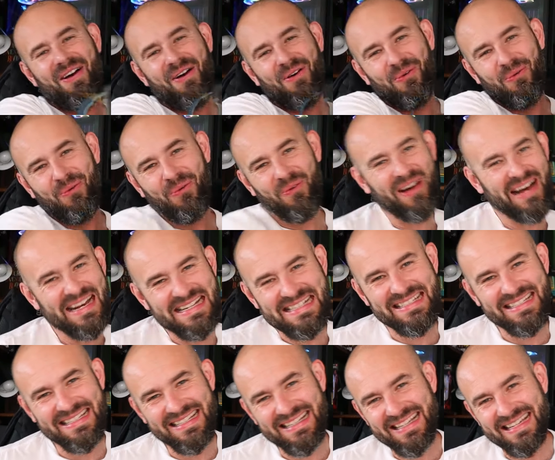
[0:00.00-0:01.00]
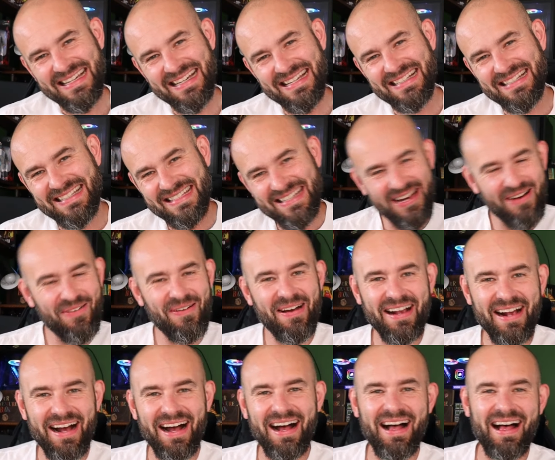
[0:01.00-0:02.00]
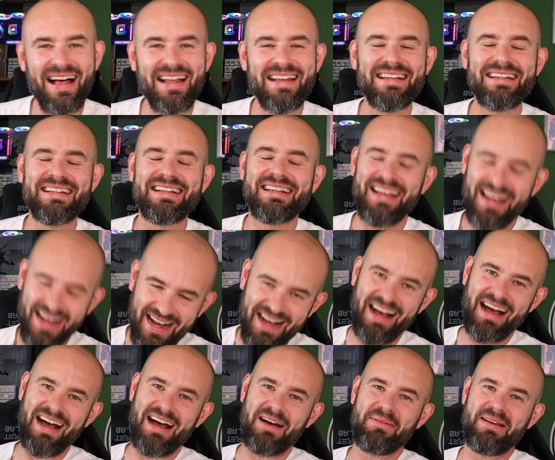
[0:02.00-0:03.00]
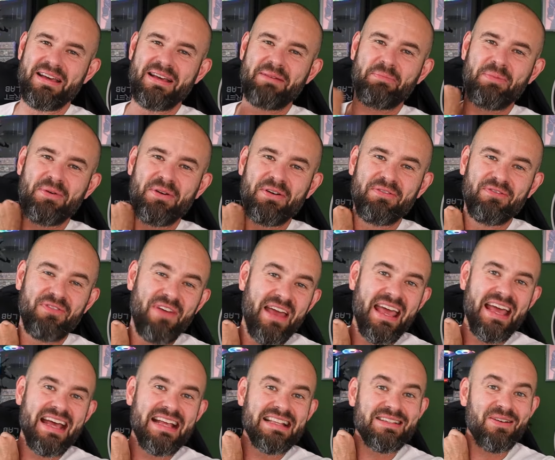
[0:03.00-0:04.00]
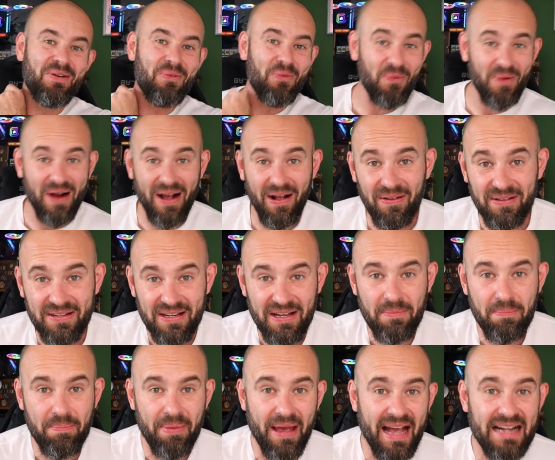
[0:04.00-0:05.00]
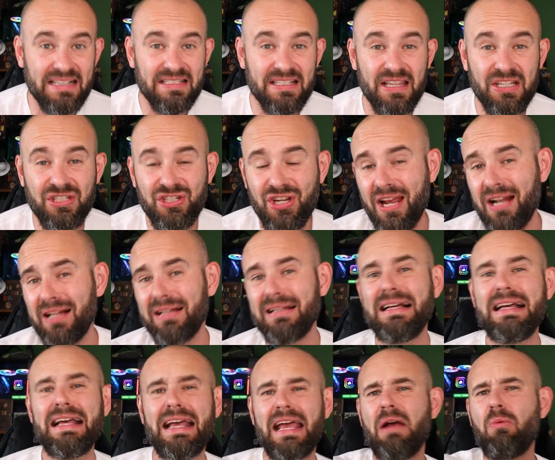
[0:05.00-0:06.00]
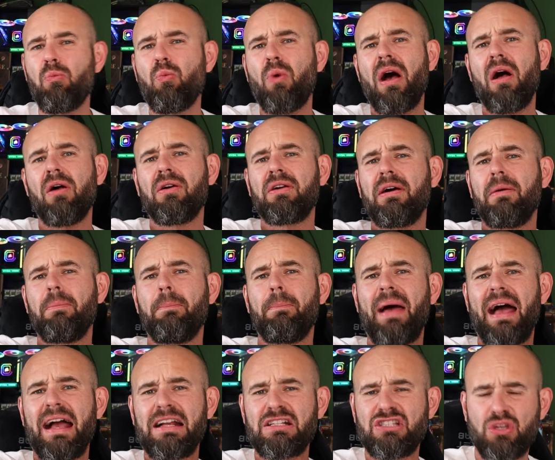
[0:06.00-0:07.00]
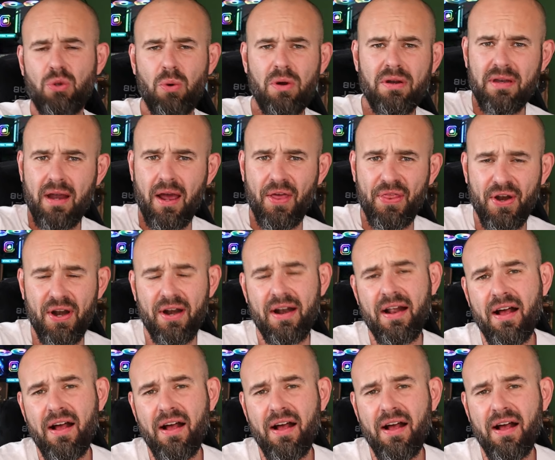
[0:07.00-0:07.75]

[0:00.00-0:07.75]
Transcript: What is going on, comic book fans? Welcome back to the channel and welcome back to another